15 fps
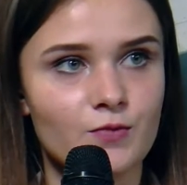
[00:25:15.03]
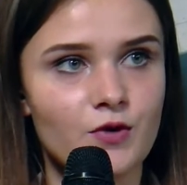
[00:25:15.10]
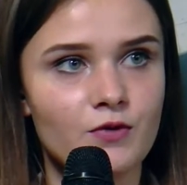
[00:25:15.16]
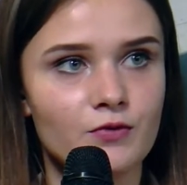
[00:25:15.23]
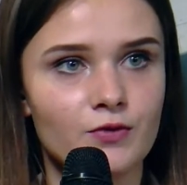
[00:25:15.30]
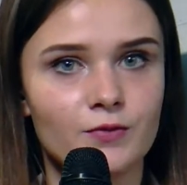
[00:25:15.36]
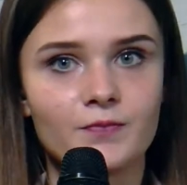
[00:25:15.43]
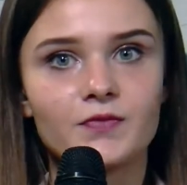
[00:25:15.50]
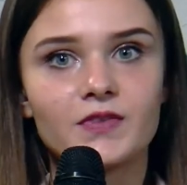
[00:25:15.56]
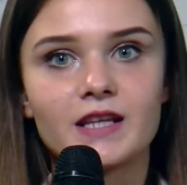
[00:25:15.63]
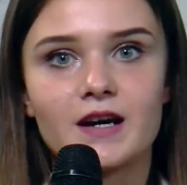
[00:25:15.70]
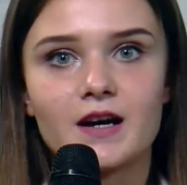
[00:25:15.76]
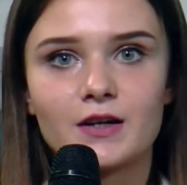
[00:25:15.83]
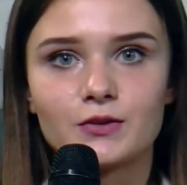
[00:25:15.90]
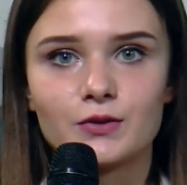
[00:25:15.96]
Thank you so
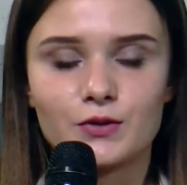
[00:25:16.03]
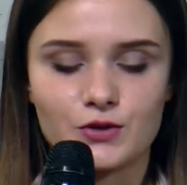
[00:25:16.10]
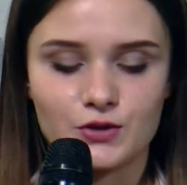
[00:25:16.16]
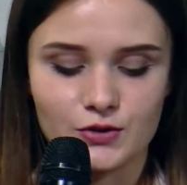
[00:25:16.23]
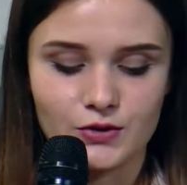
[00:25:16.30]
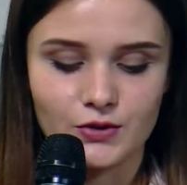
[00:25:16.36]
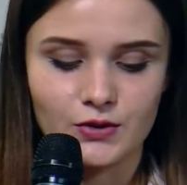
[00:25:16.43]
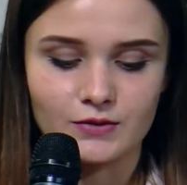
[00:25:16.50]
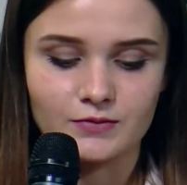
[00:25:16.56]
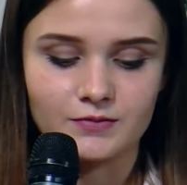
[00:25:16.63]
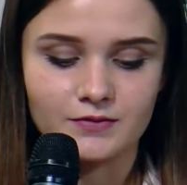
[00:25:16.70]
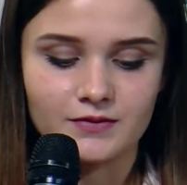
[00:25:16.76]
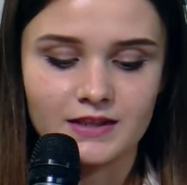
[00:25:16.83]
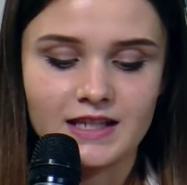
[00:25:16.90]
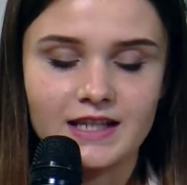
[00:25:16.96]
much for this
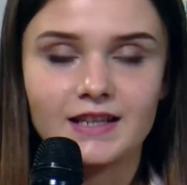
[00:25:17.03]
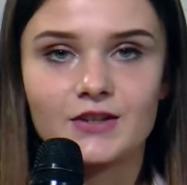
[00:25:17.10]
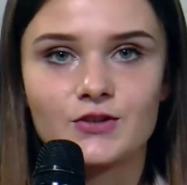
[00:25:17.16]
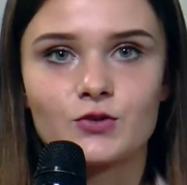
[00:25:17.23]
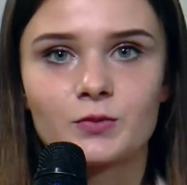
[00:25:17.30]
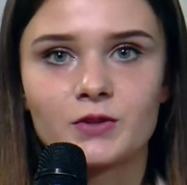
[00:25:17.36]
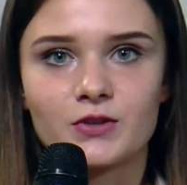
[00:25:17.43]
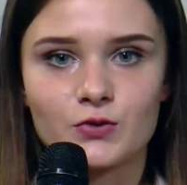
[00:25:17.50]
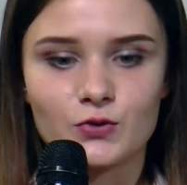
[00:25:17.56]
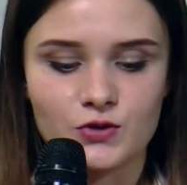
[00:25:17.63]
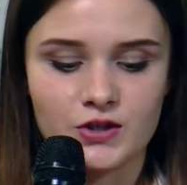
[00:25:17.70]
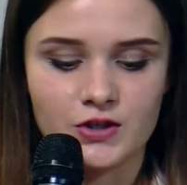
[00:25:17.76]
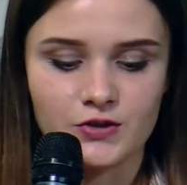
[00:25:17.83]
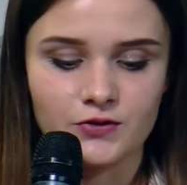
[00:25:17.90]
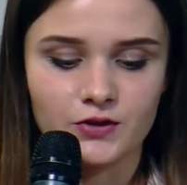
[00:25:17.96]
conversation, and
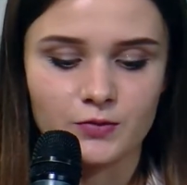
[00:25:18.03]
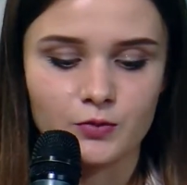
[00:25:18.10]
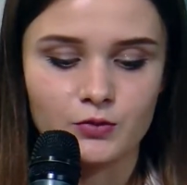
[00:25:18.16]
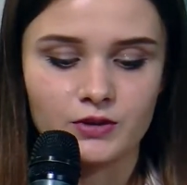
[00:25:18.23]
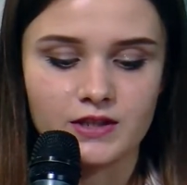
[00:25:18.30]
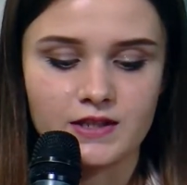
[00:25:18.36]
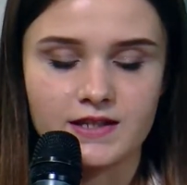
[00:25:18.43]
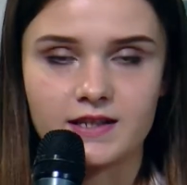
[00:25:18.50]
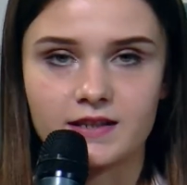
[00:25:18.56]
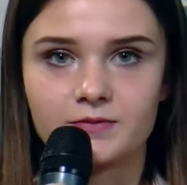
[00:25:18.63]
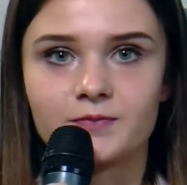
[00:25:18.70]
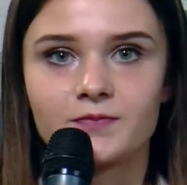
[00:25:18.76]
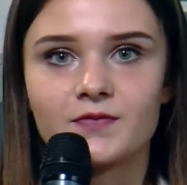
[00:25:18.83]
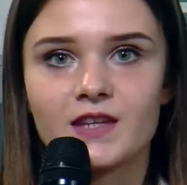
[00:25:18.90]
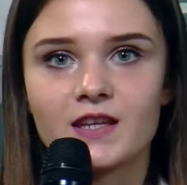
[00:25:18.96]
I would like to remind you
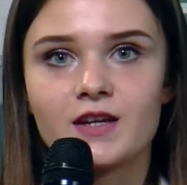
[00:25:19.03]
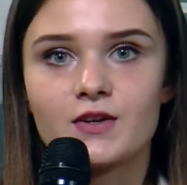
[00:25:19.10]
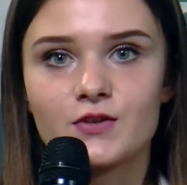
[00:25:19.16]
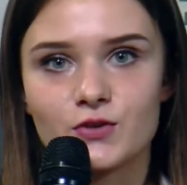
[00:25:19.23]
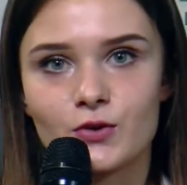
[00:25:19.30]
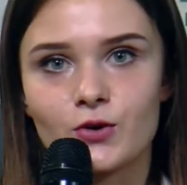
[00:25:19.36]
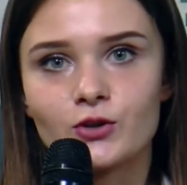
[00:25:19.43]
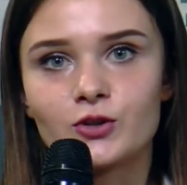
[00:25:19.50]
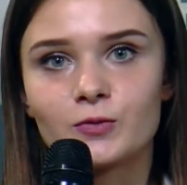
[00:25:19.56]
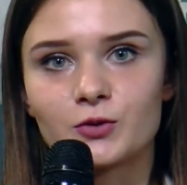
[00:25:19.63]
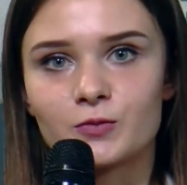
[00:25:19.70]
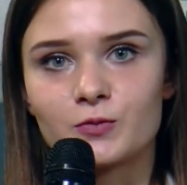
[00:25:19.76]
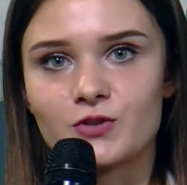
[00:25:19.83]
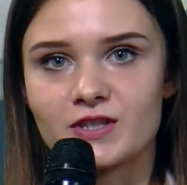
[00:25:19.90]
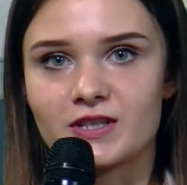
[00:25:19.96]
that the next meeting will
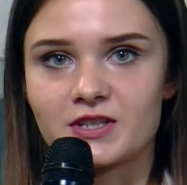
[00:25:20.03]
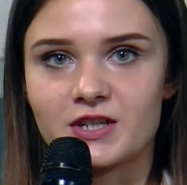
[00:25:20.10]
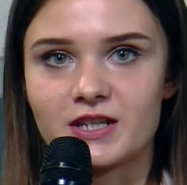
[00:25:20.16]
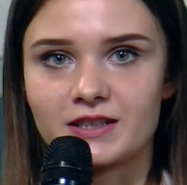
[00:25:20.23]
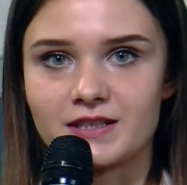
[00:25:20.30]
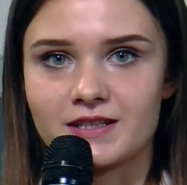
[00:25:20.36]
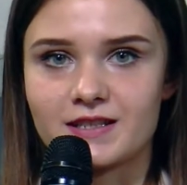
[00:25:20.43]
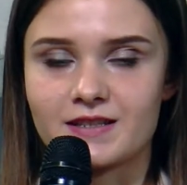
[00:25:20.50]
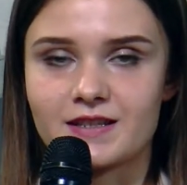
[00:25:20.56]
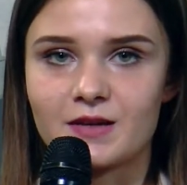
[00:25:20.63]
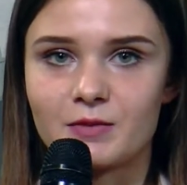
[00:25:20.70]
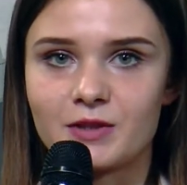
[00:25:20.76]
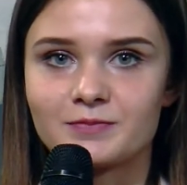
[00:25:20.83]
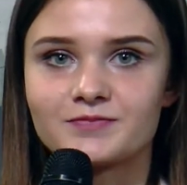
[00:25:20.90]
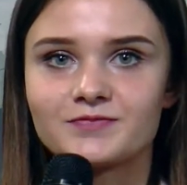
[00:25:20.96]
take
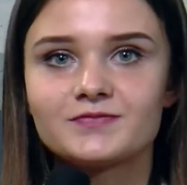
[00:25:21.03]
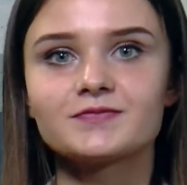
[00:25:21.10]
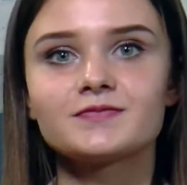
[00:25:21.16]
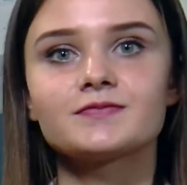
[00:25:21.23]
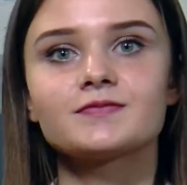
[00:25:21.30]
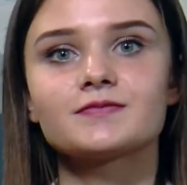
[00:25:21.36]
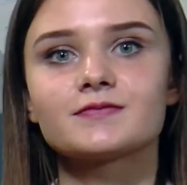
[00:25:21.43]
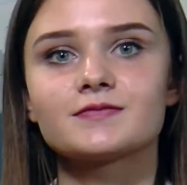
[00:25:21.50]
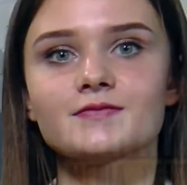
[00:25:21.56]
place soon.